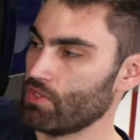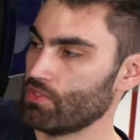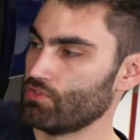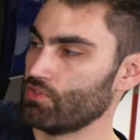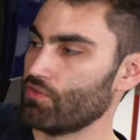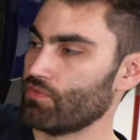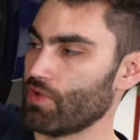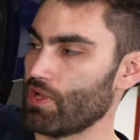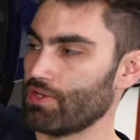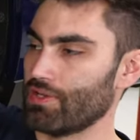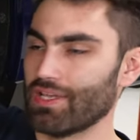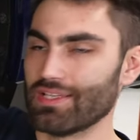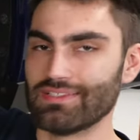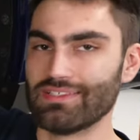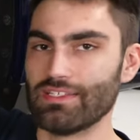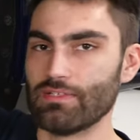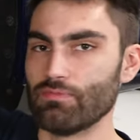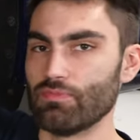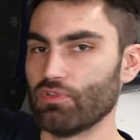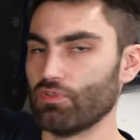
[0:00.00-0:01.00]
So I've got a
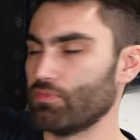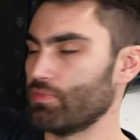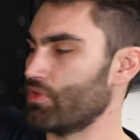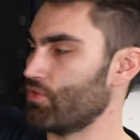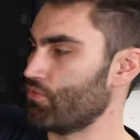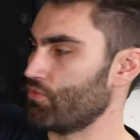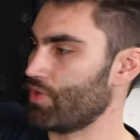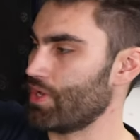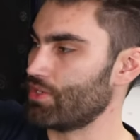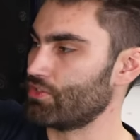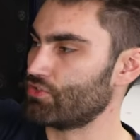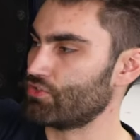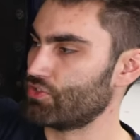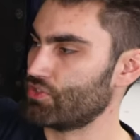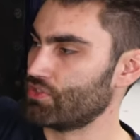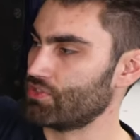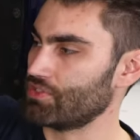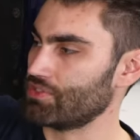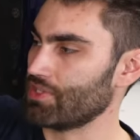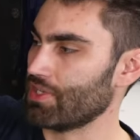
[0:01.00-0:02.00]
19 millimeter wrench
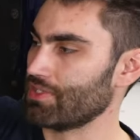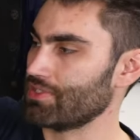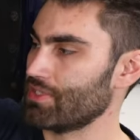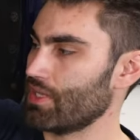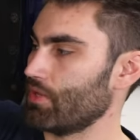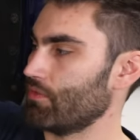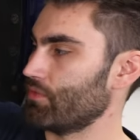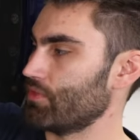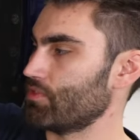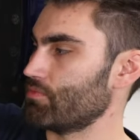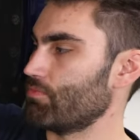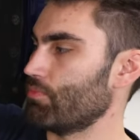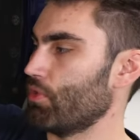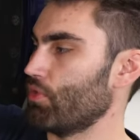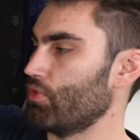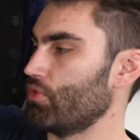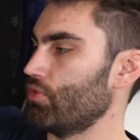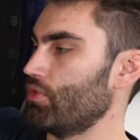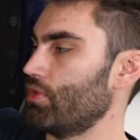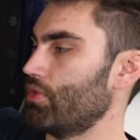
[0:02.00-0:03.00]
to tighten down this
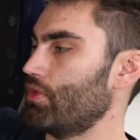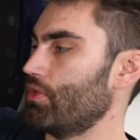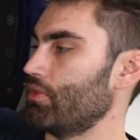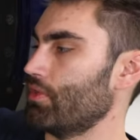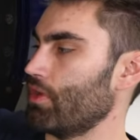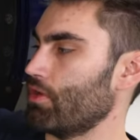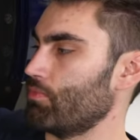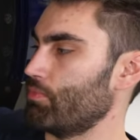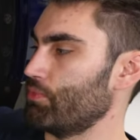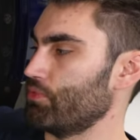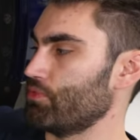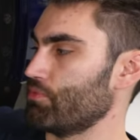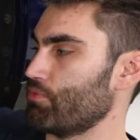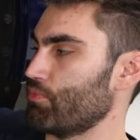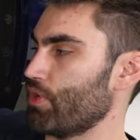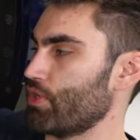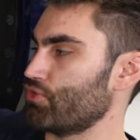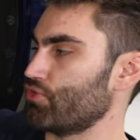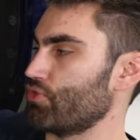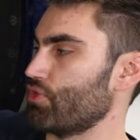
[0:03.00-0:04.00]
bolt, that'll put the
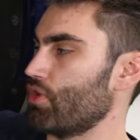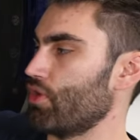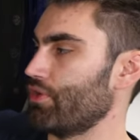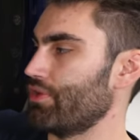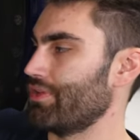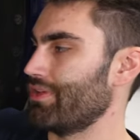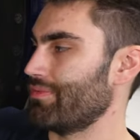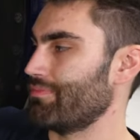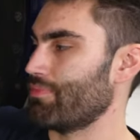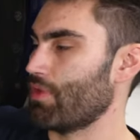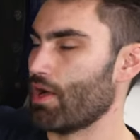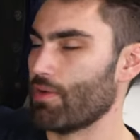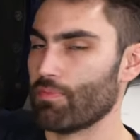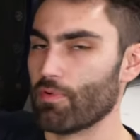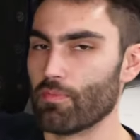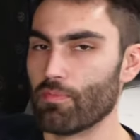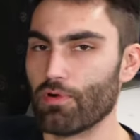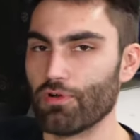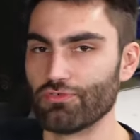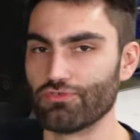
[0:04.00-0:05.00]
pressure on it and pop
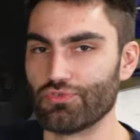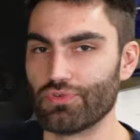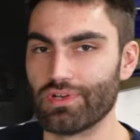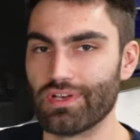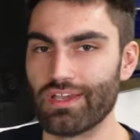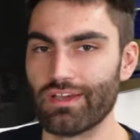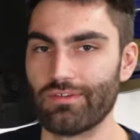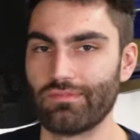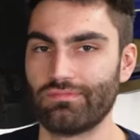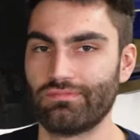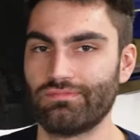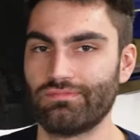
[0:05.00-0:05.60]
our ball joint out.